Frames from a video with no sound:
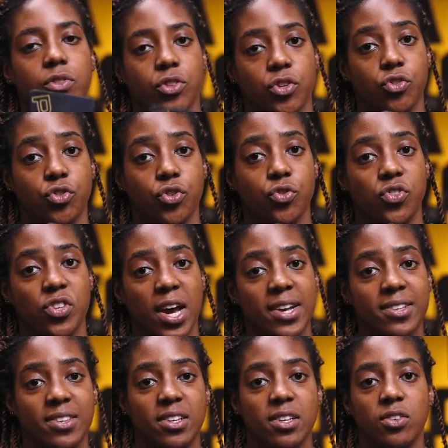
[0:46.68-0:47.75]
There are two
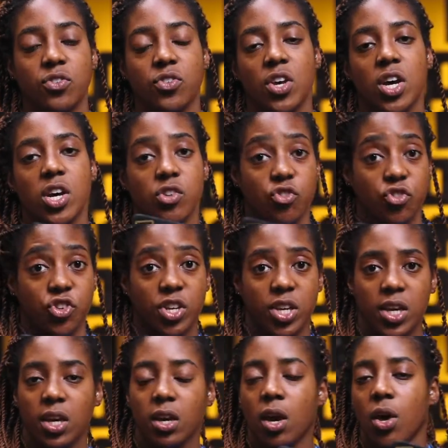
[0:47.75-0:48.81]
sizes,
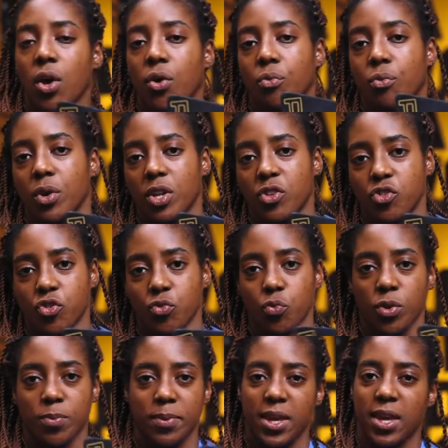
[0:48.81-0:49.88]
G, which
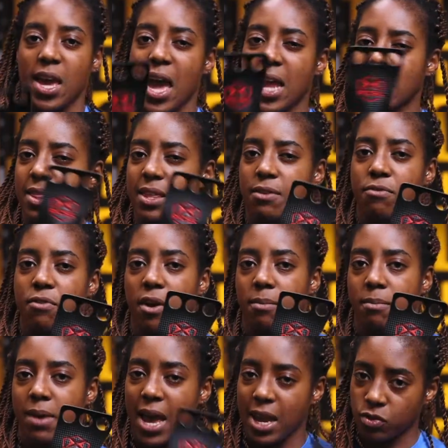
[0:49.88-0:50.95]
would be anything
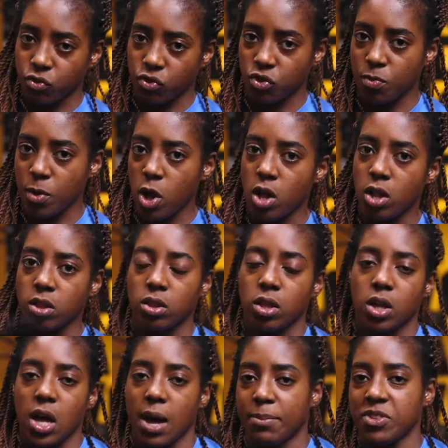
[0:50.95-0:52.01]
from extra small
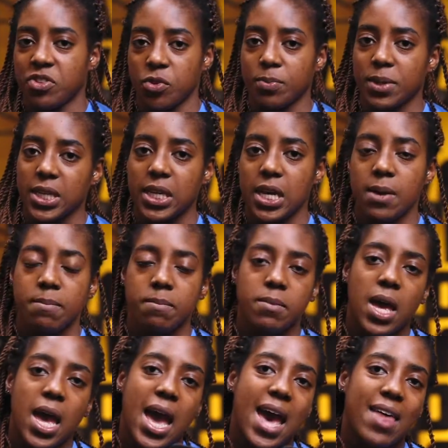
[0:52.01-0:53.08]
up until medium.
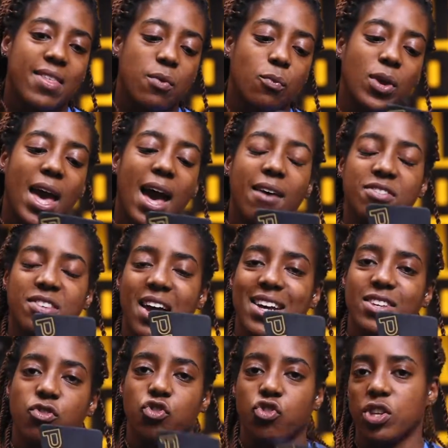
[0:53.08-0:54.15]
And then we have
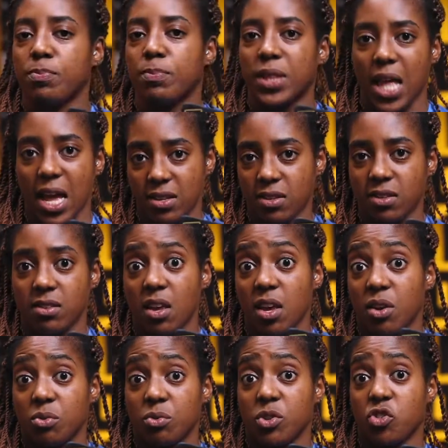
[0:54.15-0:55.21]
size G plus,
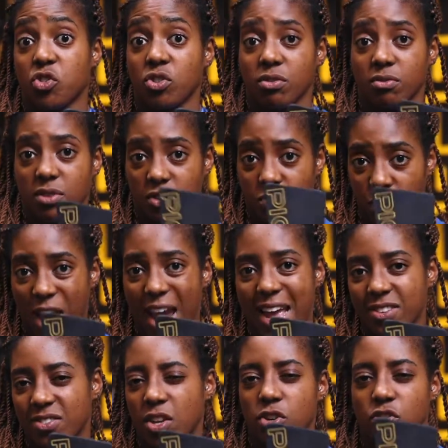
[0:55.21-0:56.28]
which is for
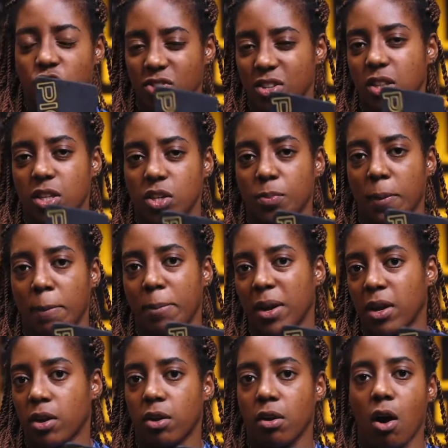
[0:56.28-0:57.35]
hands that are just a little bit
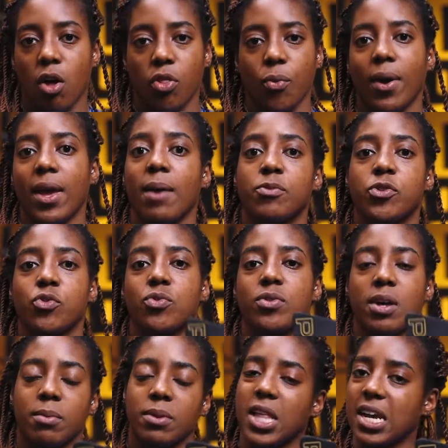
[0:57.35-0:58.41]
bigger, all the way up to
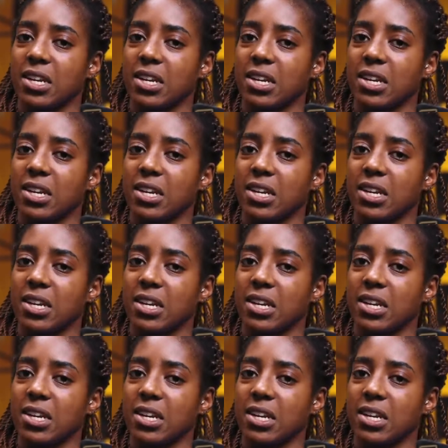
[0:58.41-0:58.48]
double